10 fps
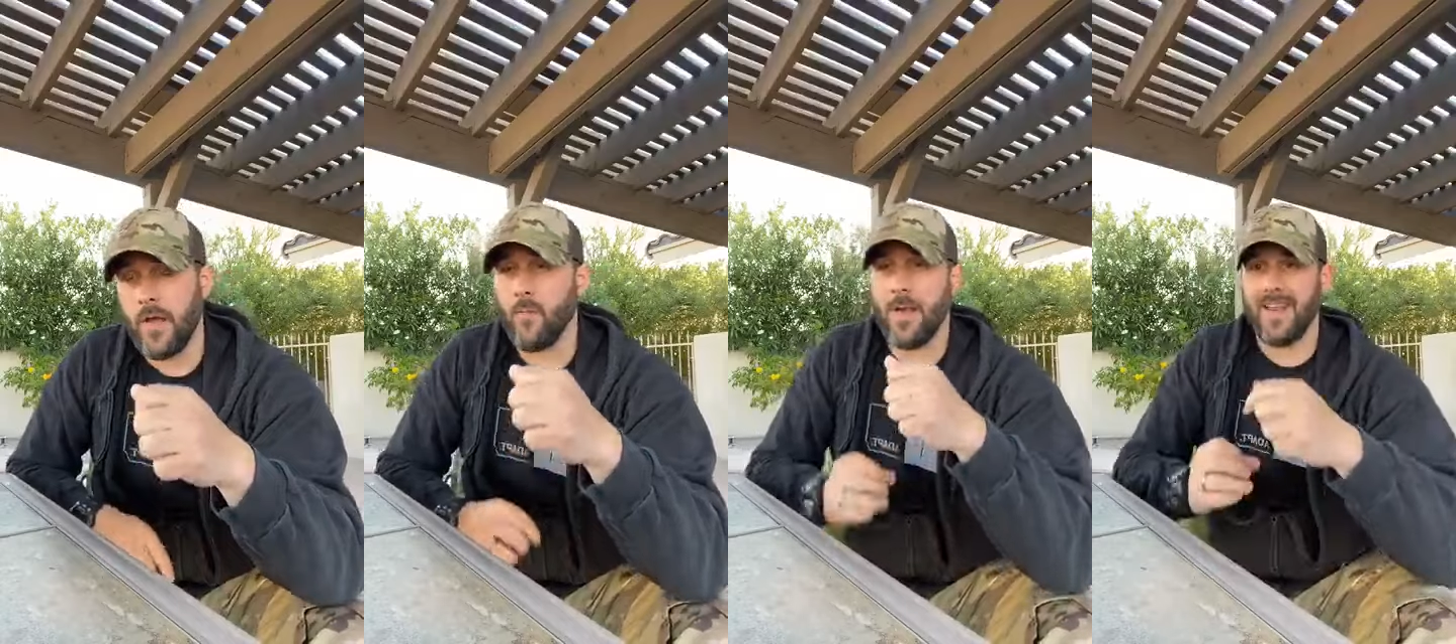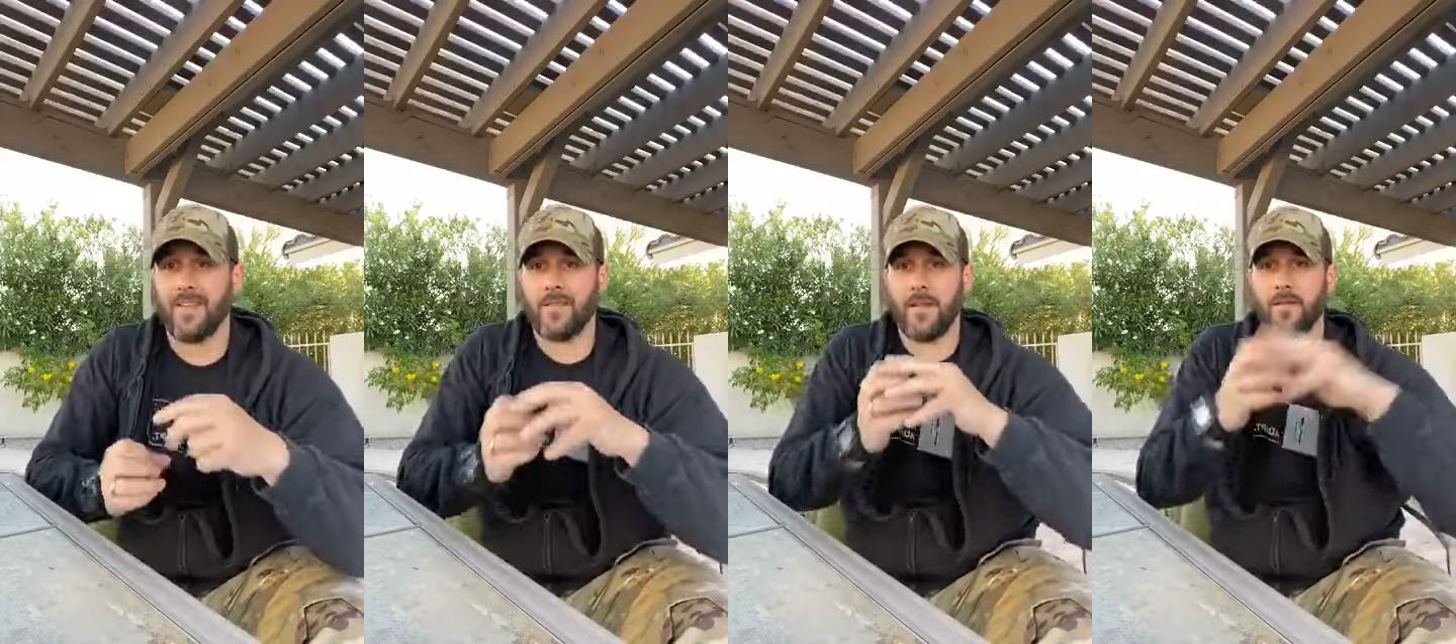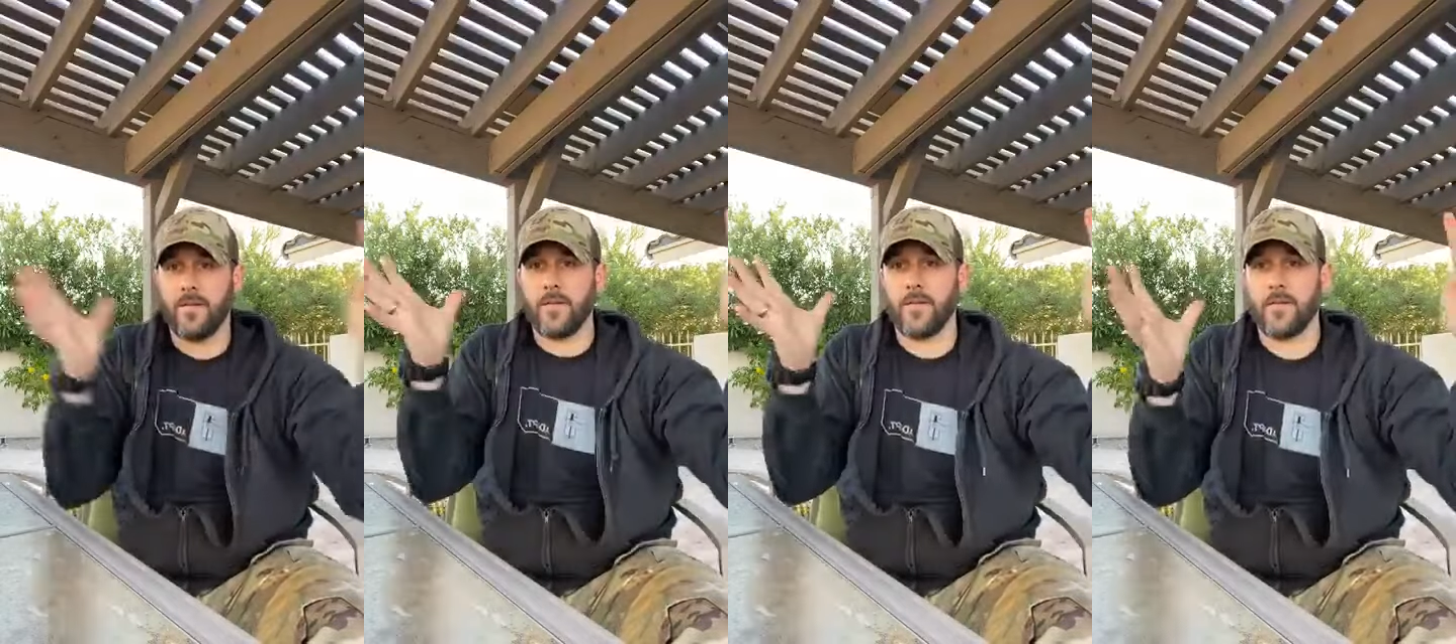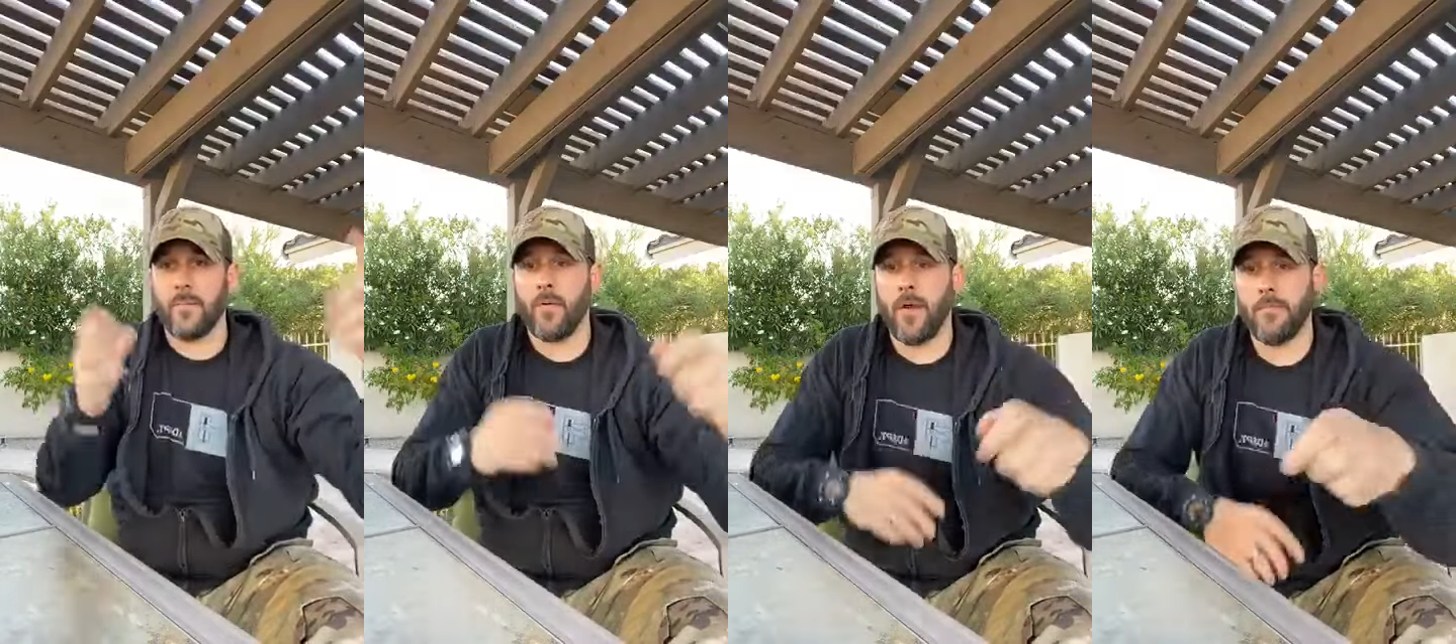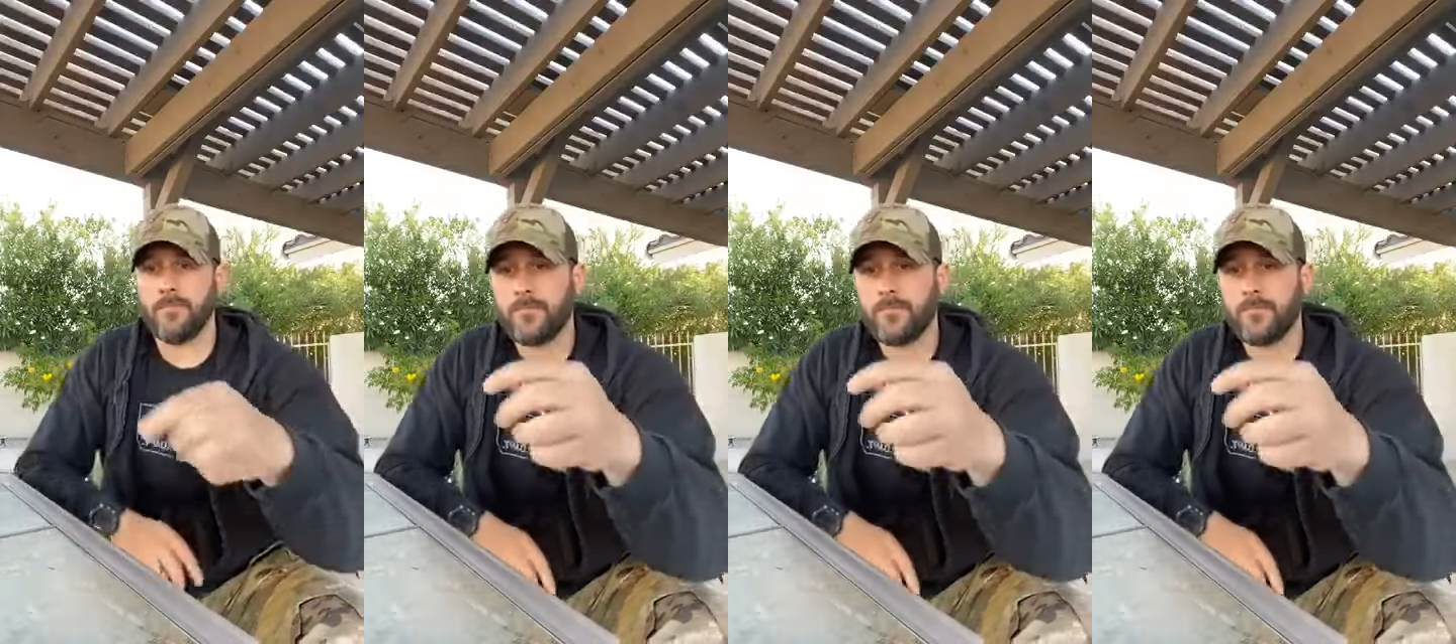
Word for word: that when it hits things, it doesn't separate.